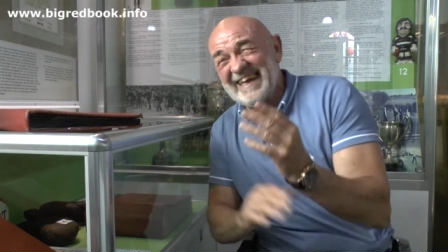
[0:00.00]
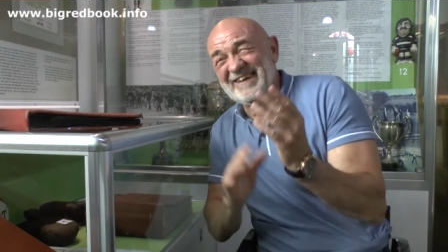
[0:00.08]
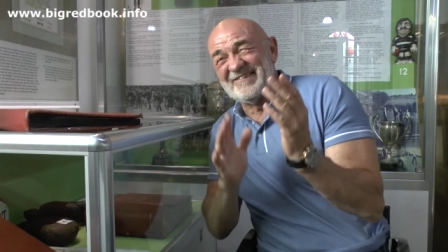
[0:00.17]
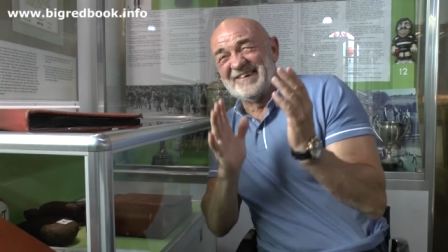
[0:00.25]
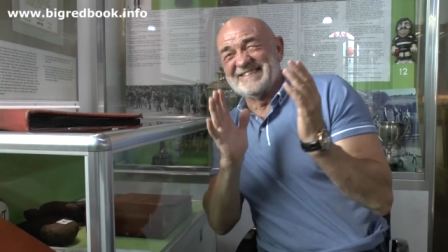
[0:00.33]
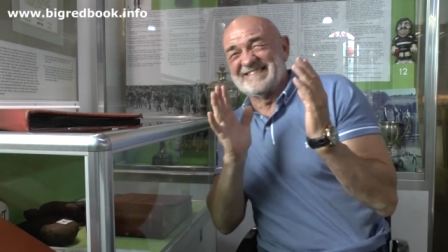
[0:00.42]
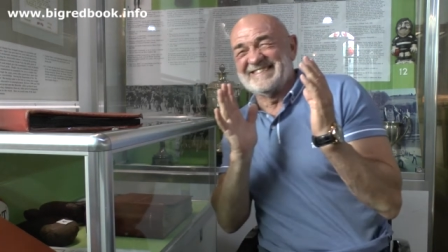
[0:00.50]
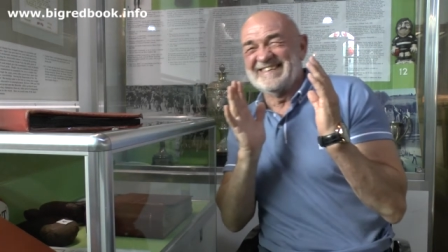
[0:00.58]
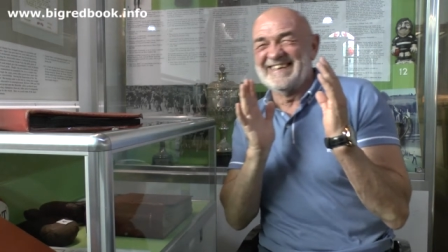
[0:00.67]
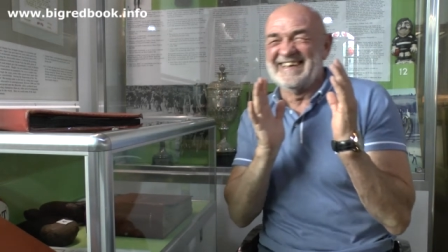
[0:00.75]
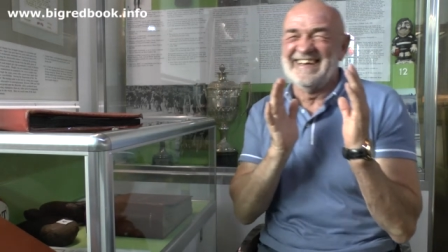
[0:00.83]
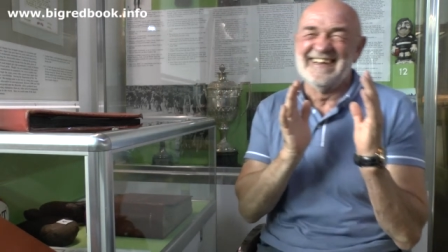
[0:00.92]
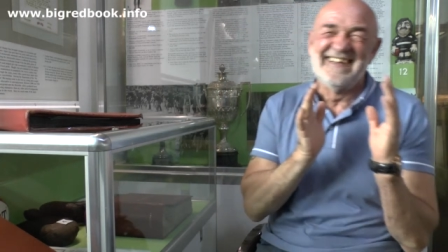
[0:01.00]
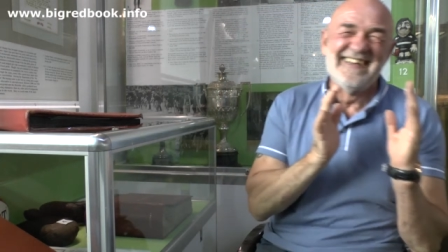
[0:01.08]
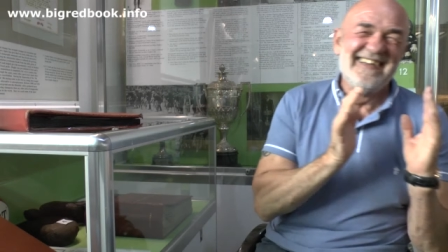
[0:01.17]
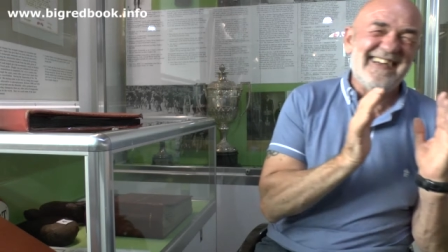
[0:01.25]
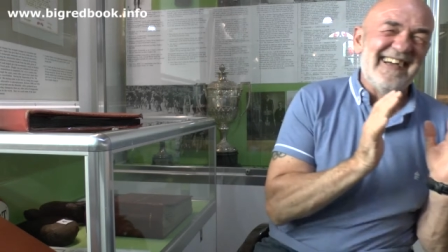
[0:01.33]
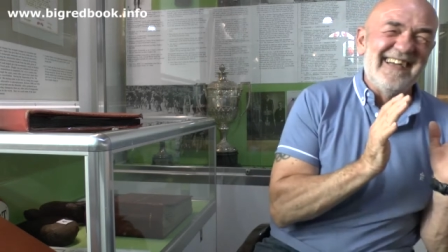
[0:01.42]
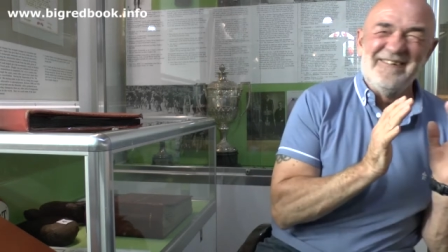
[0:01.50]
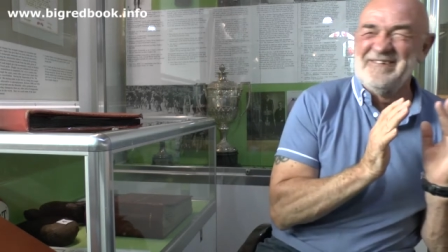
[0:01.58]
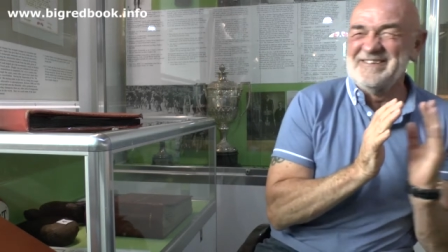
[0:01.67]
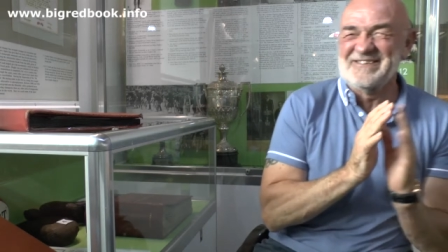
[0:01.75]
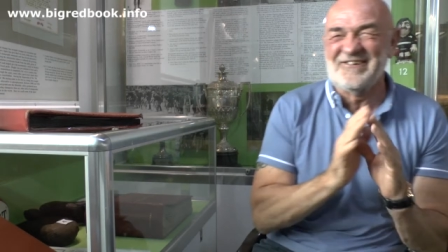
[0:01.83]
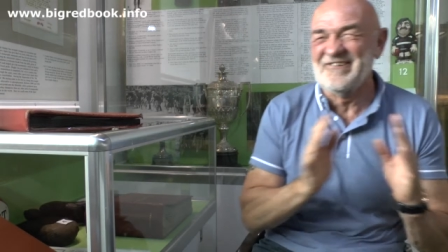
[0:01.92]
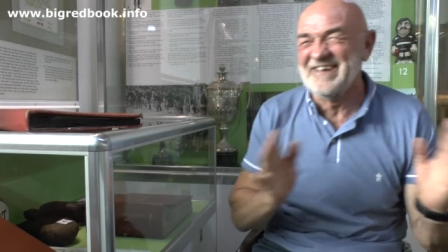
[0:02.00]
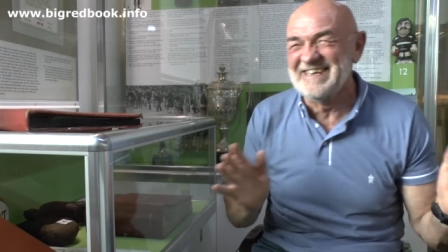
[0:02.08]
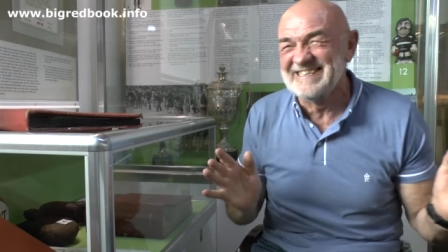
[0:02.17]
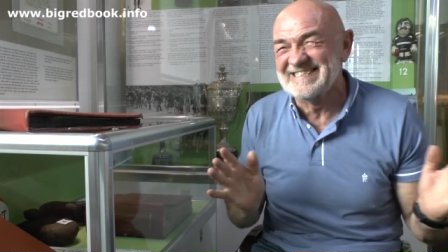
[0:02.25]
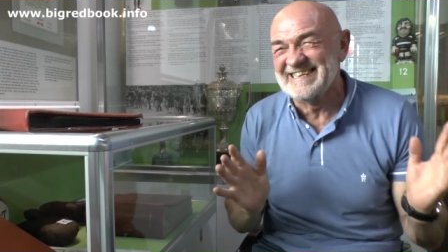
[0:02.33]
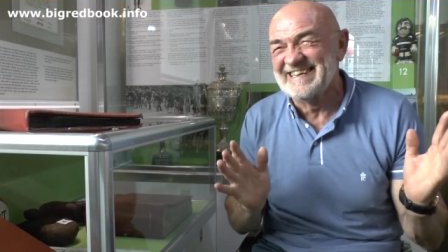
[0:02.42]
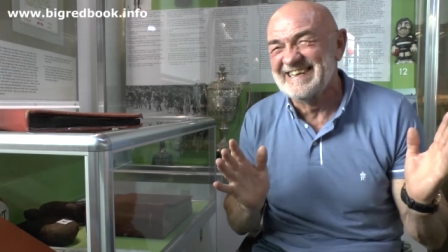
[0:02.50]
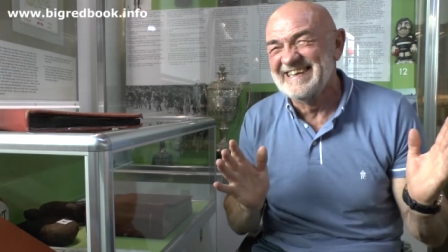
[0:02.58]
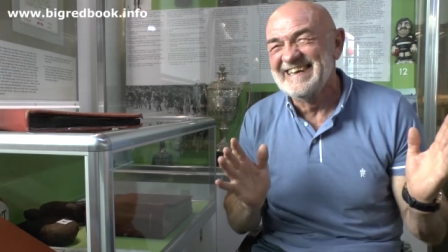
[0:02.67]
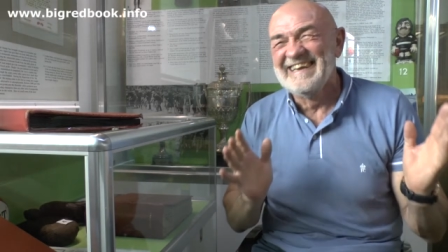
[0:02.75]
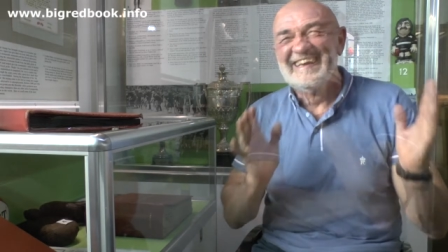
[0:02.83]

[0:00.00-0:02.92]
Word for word: it, was, it was crazy.